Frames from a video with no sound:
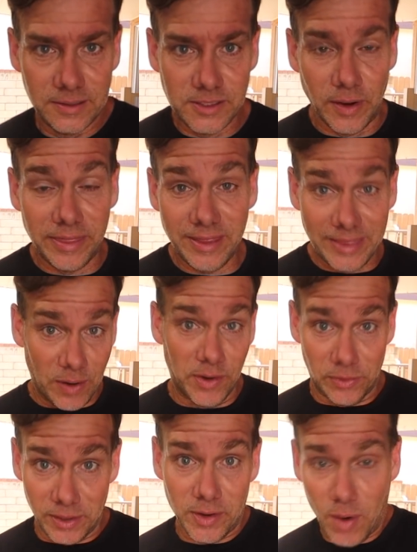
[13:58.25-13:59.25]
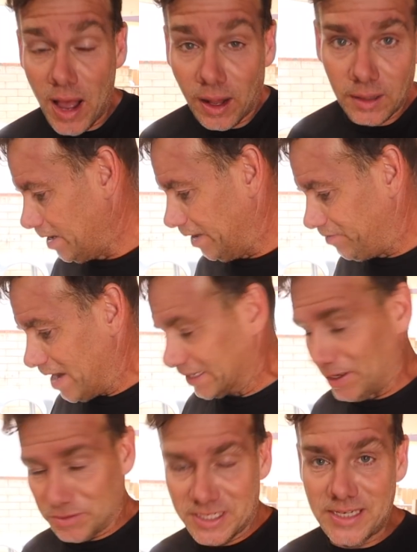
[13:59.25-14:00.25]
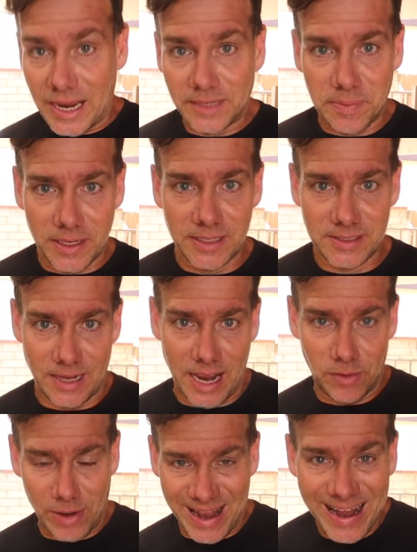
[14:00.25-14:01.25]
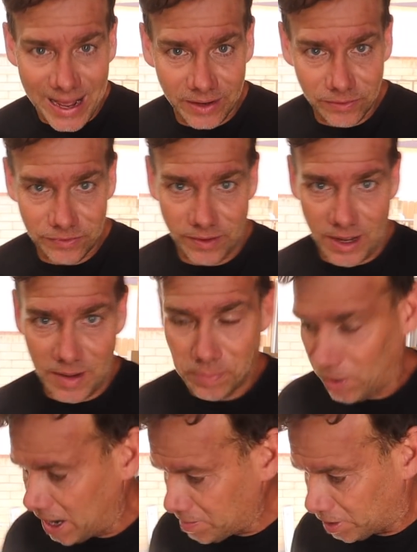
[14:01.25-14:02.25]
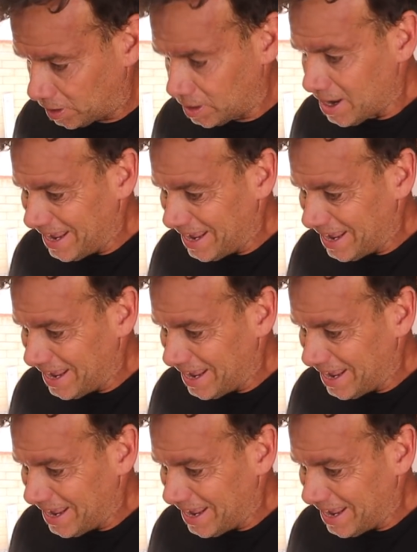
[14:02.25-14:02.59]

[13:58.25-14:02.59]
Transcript: so I think that went really well. In fact, I was psyched because I ran out of primer